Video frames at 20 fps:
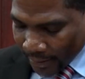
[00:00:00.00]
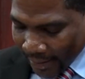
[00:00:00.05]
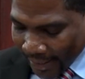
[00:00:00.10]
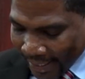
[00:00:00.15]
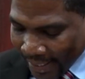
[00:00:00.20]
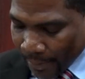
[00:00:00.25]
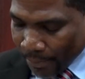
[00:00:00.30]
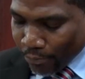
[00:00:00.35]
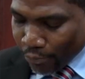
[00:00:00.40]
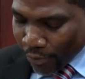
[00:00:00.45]

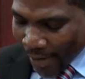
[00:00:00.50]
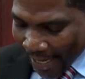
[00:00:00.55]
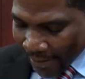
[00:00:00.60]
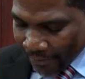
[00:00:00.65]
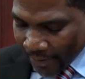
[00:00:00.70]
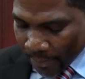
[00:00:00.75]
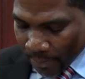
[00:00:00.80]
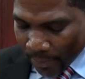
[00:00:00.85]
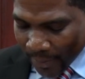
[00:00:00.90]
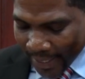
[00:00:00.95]
in a
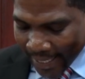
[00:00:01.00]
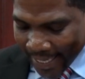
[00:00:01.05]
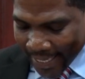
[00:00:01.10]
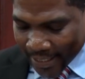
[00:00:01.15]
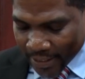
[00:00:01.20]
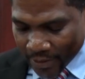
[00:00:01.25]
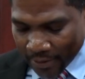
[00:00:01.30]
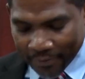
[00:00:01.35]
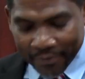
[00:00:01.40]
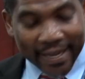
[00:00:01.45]
private
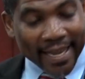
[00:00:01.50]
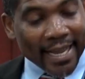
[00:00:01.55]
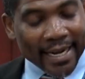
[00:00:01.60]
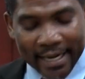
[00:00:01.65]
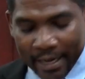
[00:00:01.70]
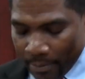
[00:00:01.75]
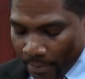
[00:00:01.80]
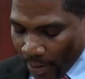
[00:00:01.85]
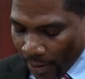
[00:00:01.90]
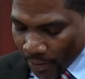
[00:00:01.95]
place of any
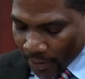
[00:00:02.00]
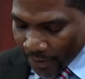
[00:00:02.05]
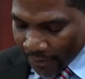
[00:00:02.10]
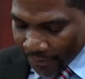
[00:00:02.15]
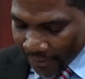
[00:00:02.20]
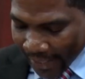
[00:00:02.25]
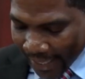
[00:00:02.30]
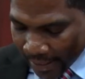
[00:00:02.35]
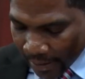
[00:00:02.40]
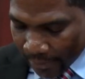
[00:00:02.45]
amount
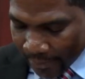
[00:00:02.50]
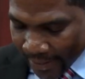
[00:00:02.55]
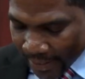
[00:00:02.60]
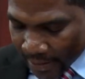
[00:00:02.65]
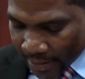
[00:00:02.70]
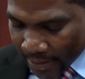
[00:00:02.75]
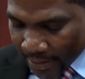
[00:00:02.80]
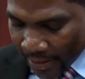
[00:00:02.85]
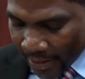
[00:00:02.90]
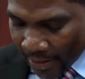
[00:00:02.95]
of
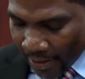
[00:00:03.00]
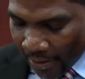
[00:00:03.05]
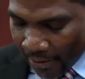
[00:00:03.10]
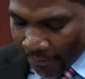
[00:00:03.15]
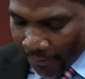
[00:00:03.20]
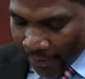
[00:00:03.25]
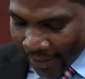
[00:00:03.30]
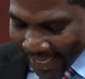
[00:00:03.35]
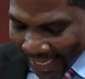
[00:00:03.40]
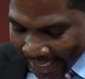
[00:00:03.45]
cannabis
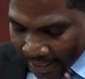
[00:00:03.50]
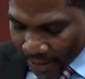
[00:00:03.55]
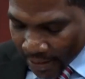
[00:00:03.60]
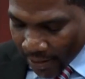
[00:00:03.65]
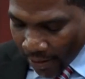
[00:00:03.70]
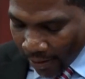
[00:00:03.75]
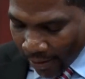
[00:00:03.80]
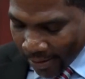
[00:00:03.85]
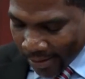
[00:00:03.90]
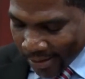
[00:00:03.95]
for
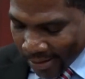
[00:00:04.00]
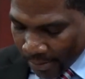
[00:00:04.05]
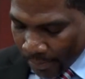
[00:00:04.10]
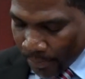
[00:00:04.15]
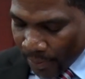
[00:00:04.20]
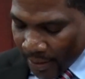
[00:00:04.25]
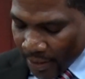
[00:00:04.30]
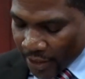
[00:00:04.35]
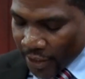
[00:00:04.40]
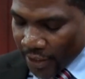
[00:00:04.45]
his or her
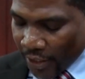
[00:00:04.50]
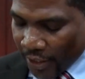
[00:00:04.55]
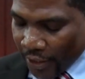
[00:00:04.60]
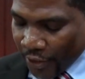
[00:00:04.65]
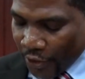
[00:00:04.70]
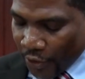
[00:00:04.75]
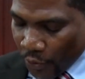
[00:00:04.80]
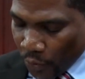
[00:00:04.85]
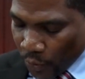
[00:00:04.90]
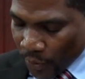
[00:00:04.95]
personal
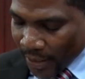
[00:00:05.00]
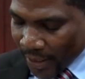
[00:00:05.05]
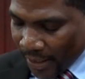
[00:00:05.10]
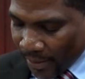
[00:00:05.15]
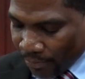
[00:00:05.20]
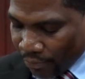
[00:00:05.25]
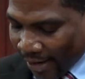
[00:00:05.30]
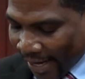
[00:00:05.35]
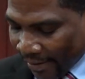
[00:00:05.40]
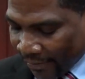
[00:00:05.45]
use in
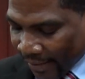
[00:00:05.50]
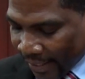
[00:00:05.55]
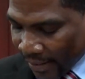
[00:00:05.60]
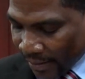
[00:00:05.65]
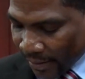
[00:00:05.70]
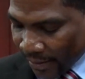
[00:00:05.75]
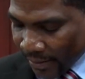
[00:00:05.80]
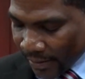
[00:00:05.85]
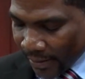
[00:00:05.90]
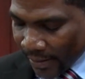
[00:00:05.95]

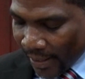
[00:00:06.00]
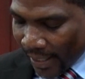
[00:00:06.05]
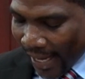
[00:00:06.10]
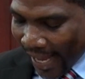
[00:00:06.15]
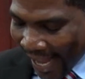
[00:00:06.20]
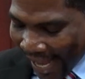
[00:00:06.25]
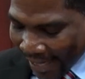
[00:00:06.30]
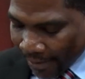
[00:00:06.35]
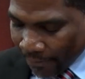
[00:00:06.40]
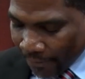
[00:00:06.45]
private
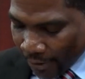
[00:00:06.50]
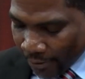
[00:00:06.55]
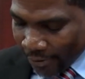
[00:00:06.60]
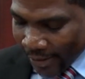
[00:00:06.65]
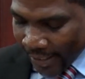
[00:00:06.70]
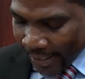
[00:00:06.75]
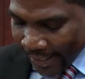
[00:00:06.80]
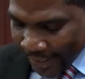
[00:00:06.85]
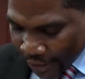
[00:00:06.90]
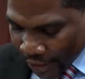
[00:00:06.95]
and for
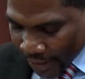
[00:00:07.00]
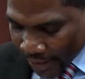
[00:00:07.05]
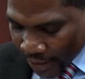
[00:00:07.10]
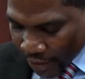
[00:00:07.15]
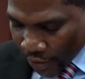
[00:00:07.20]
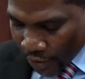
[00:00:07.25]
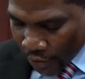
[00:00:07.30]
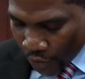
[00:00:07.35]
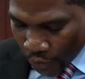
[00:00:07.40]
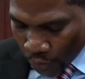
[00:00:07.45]

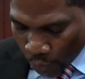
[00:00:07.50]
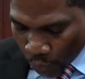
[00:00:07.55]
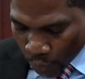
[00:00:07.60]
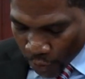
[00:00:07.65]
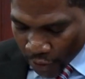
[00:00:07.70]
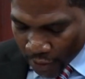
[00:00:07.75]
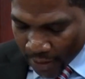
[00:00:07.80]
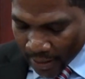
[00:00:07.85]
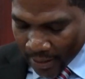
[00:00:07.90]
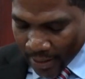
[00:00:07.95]
religious
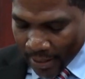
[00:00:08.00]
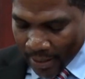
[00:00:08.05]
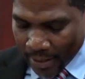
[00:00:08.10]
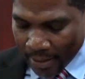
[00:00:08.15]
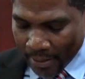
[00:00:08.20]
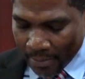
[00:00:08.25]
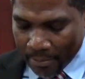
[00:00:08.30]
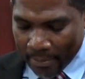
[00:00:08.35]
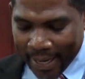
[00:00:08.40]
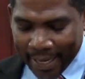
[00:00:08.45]
use
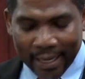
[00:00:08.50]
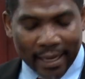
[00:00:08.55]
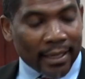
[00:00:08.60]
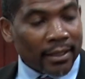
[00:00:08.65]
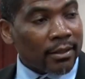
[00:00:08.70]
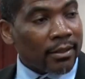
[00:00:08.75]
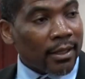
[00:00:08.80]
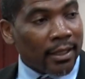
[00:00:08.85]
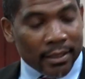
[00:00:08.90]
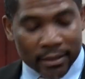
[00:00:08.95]
by
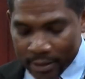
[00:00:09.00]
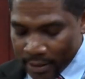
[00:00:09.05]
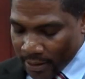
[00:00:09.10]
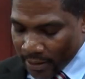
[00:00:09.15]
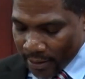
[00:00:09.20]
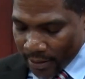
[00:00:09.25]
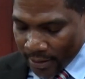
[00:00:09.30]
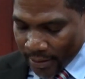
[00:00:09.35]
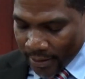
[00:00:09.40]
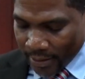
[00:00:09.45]

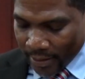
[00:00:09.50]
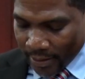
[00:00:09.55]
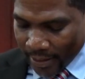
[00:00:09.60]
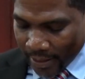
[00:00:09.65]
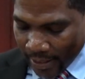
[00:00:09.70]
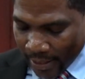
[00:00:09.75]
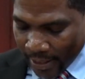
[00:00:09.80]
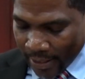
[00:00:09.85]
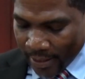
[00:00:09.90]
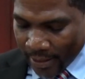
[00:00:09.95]
adults
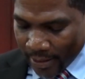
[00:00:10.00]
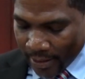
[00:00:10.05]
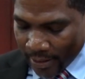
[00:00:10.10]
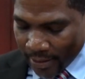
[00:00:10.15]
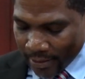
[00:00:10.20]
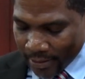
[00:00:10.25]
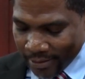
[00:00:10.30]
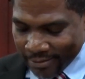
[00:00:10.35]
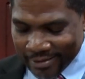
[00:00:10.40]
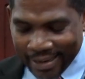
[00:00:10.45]
in
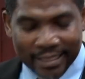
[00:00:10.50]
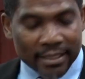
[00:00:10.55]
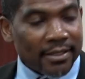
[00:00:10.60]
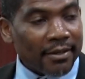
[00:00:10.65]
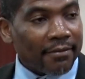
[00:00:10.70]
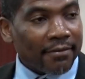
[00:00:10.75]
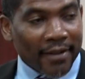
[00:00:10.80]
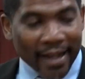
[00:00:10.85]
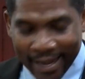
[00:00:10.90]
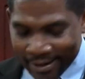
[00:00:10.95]
the
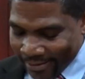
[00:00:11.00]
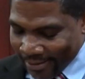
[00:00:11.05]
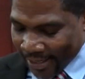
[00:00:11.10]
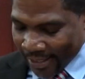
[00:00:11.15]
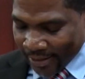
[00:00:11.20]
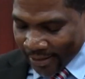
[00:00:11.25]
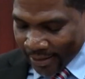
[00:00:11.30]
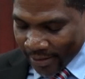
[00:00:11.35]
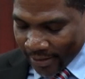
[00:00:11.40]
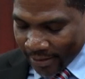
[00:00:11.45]

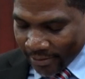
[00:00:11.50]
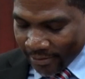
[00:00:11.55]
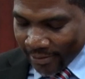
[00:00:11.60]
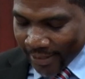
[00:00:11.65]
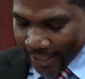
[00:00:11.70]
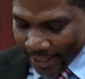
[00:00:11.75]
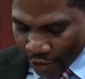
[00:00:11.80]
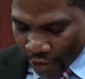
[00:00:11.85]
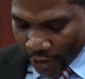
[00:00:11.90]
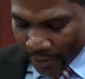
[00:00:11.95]
Rastafari
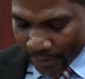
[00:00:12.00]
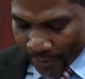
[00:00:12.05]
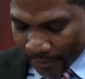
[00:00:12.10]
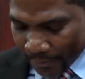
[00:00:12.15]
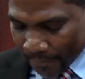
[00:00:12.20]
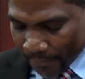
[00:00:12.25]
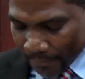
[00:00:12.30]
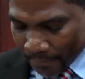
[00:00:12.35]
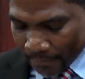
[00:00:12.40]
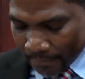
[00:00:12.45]
religion.
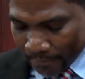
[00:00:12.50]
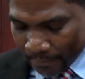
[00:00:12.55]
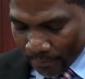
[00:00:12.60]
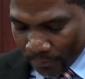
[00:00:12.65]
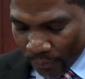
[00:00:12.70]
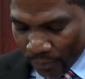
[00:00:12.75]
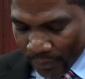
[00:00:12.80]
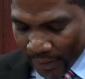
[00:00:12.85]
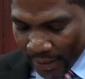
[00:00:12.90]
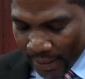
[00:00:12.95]

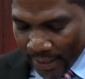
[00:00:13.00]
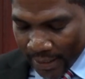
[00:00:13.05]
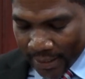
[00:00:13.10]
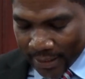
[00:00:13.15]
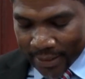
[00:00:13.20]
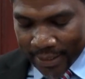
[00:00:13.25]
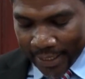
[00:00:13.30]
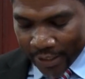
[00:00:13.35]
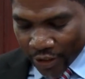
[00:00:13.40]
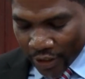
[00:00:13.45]

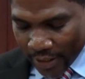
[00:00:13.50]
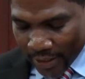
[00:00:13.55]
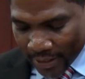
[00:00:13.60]
Section